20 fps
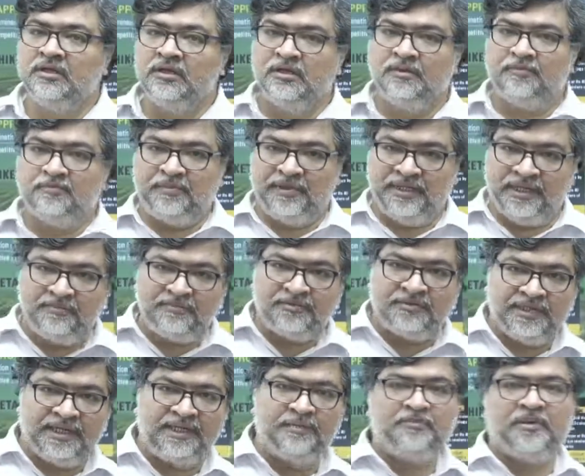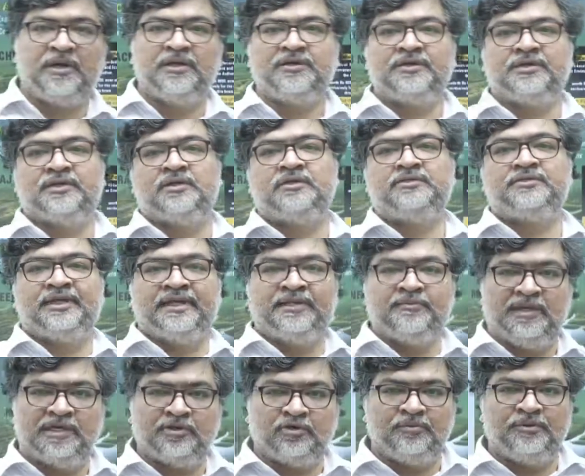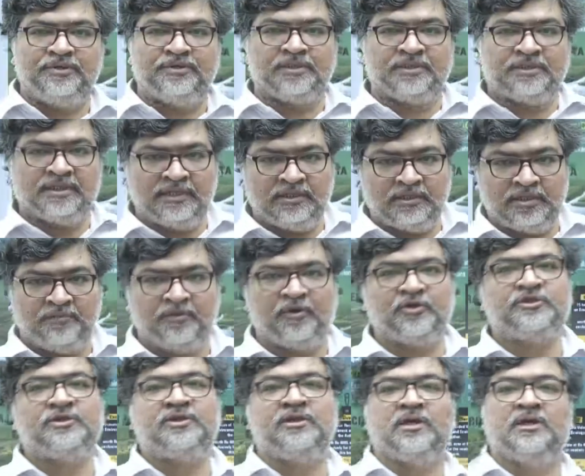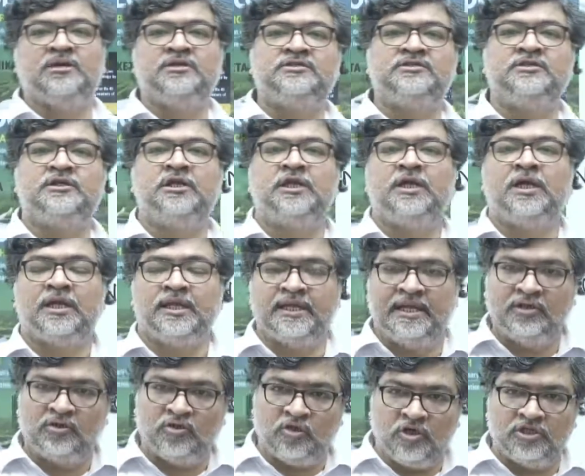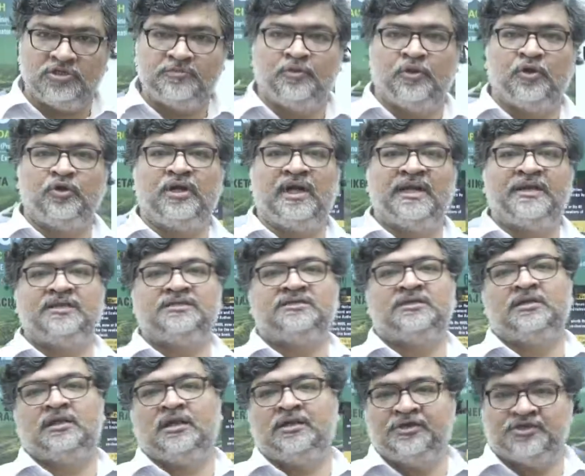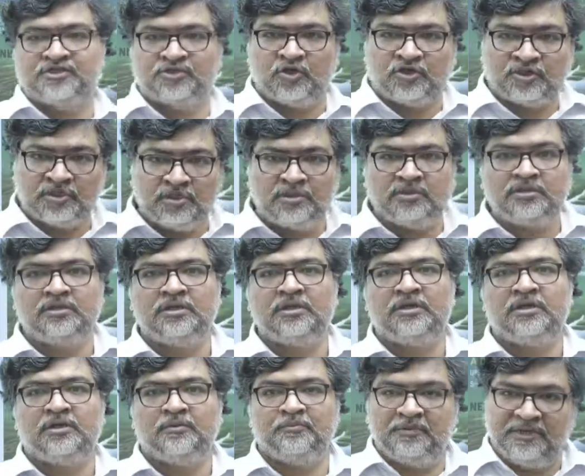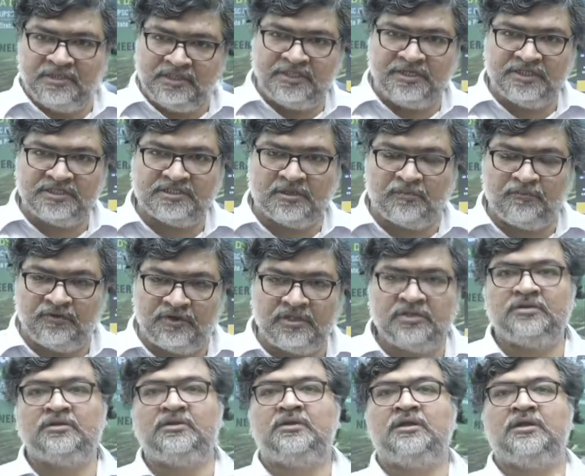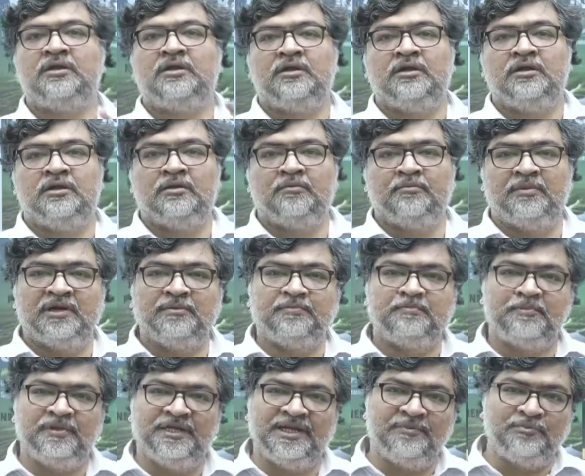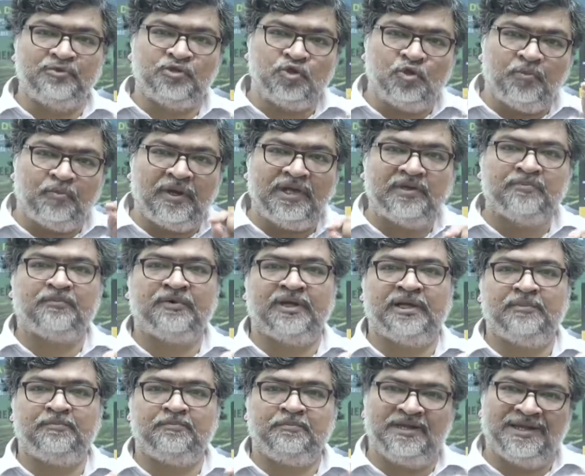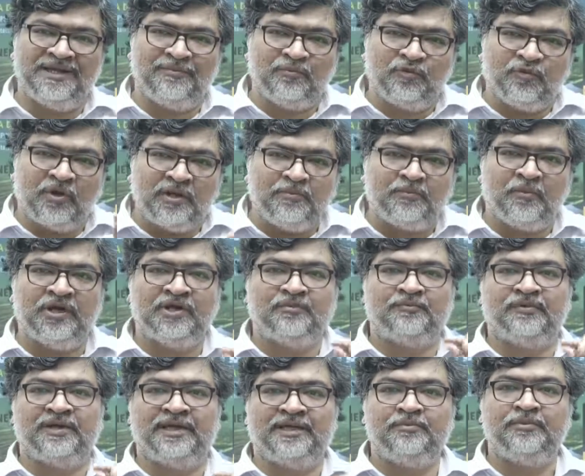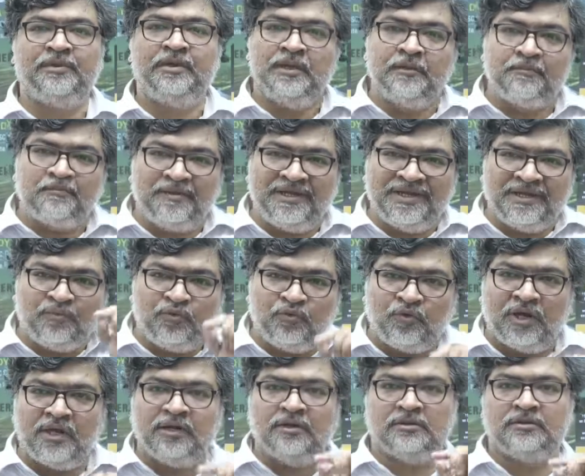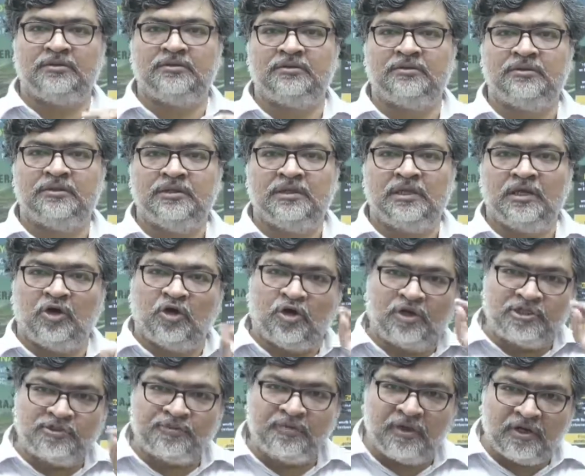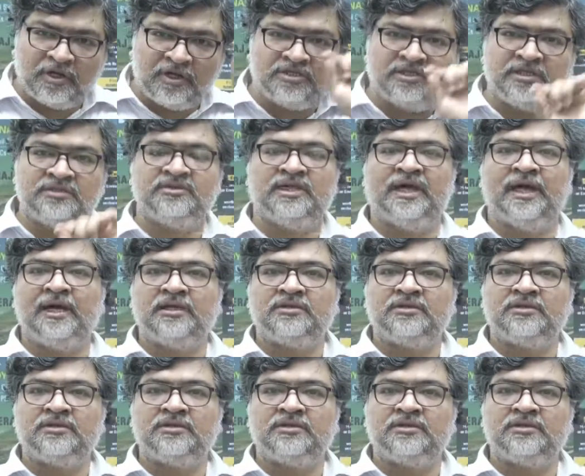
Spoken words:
PM10 particle, 10 micrometer, can deposit in lungs, can cause bronchitis and lung disorder, breathing discomfort. But PM2.5, PM1.5, PM1 or smaller than that,